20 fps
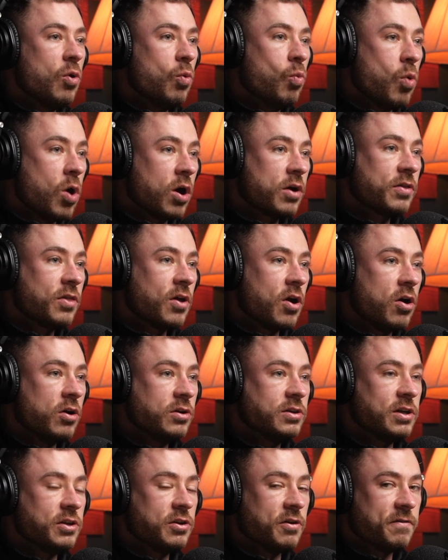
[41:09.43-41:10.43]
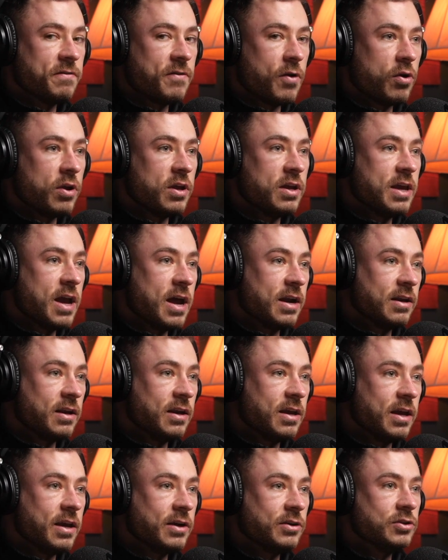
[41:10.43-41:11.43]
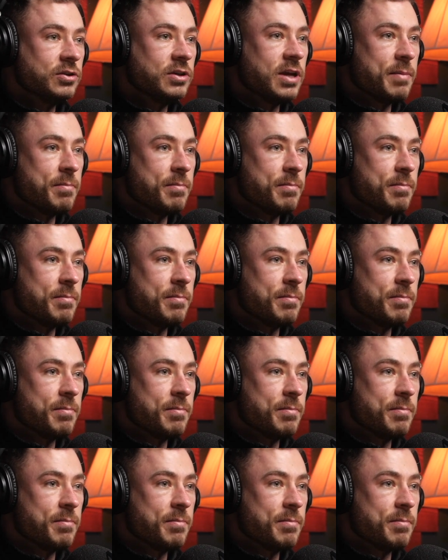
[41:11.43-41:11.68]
Work there until you're 30. Get engaged,